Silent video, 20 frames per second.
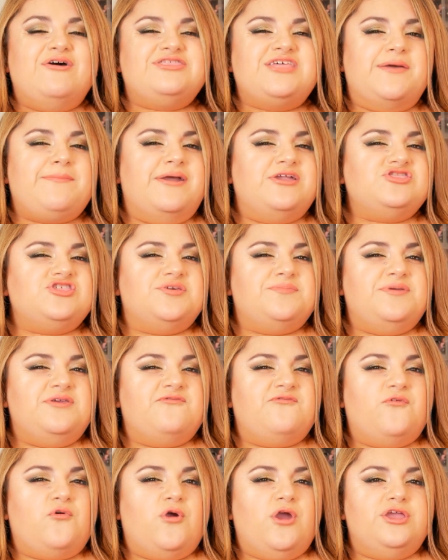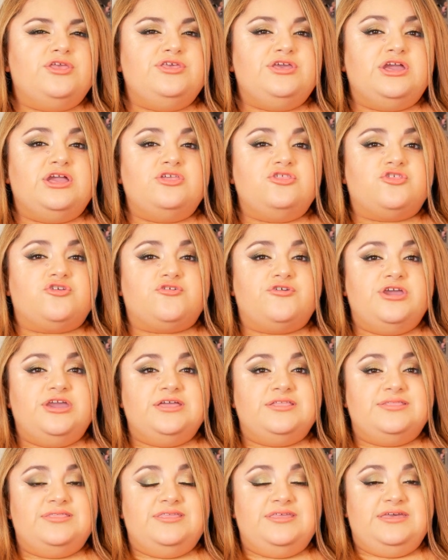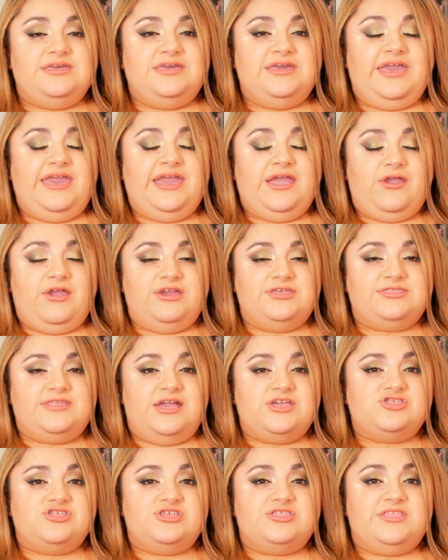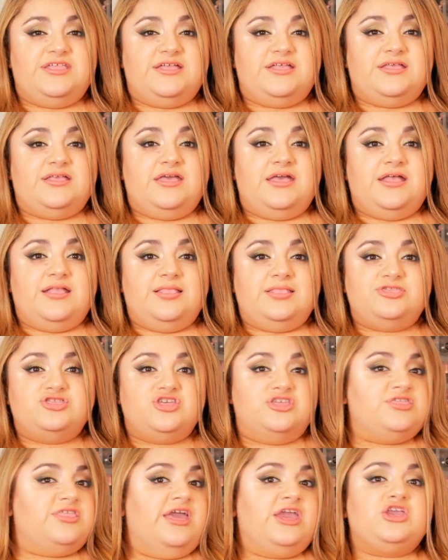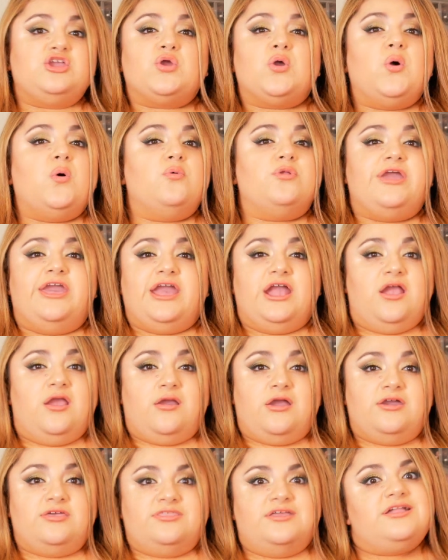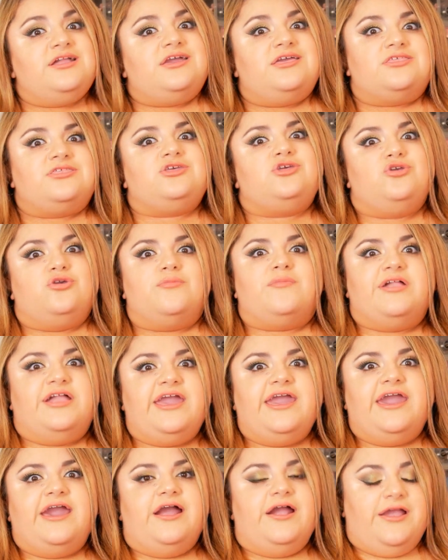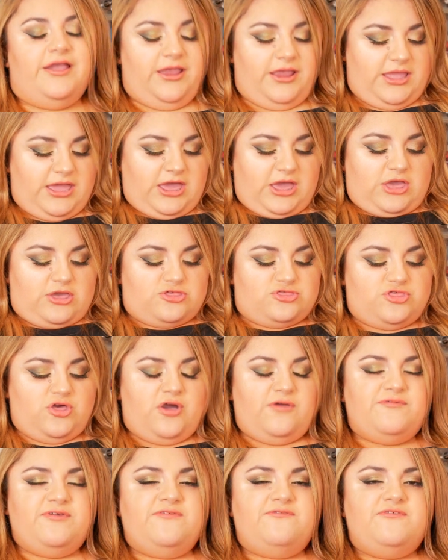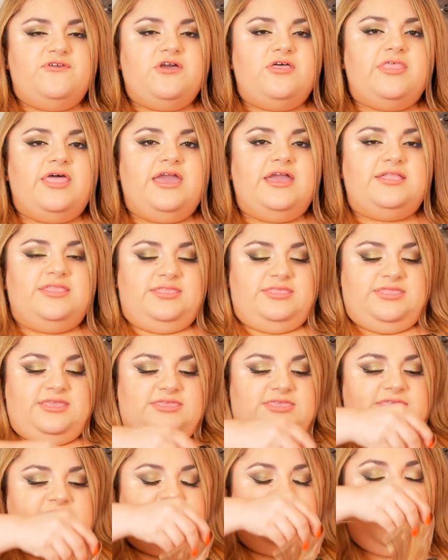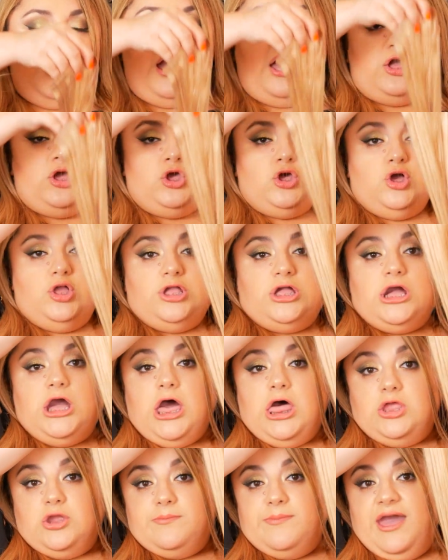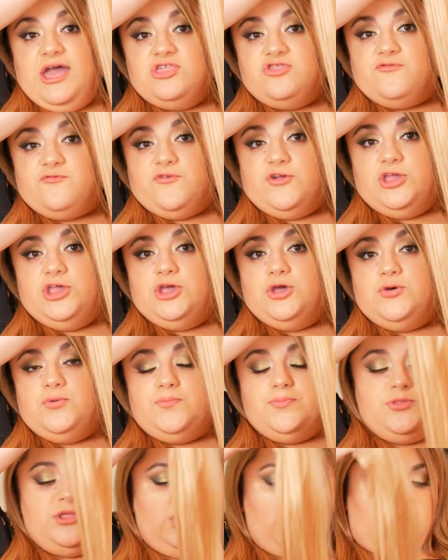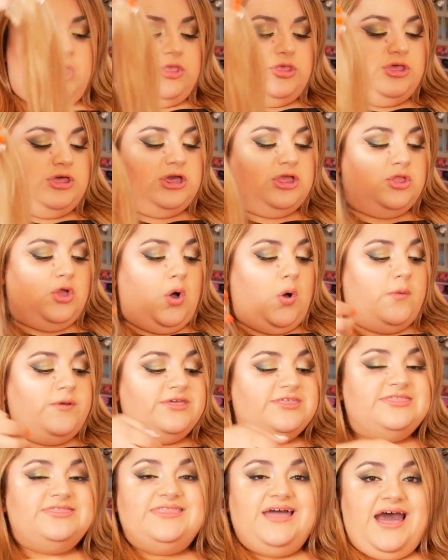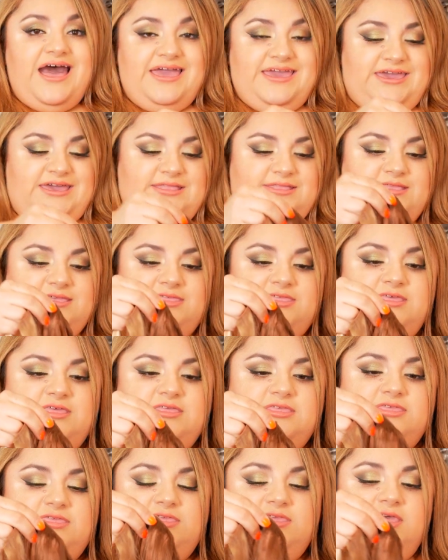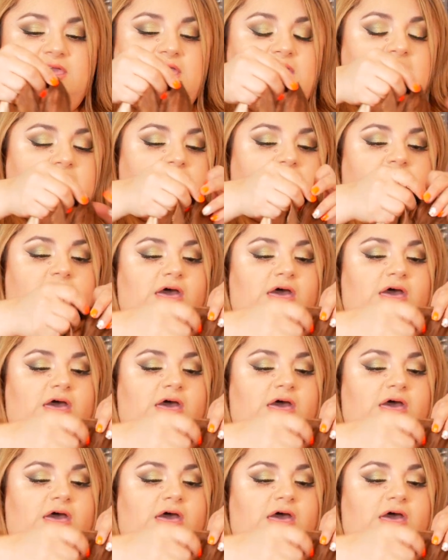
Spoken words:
Now, as I mentioned before, you can treat the hair extension just like your own hair because it is human hair. So if you feel like this is not a good color match for you, you can always dye it. This is